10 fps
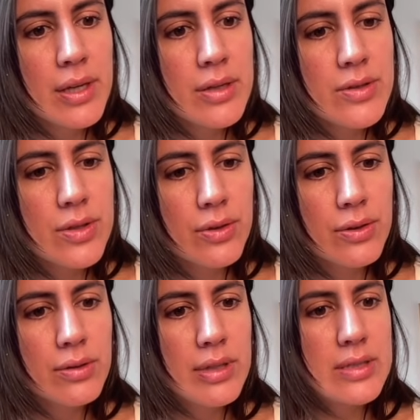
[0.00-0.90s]
So,
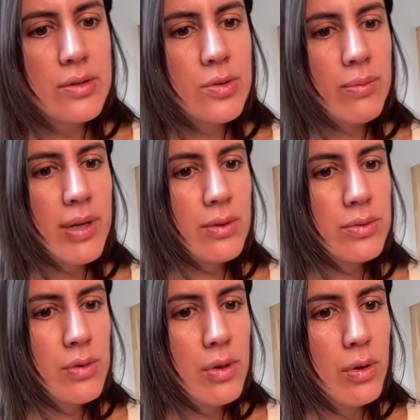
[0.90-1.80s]
it's also about
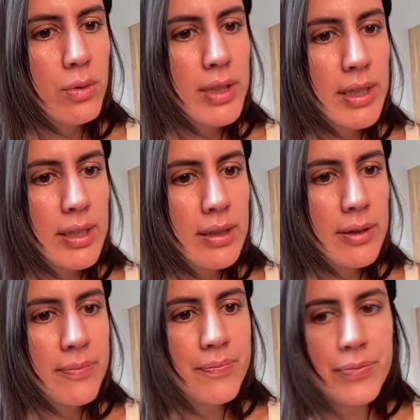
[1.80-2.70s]
looking
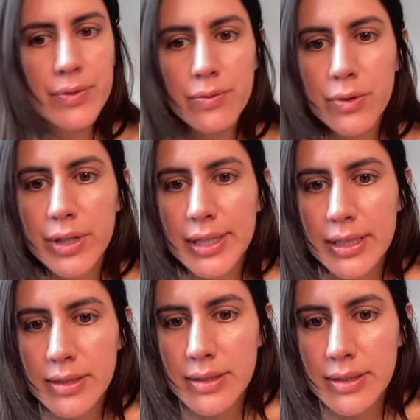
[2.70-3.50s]
for it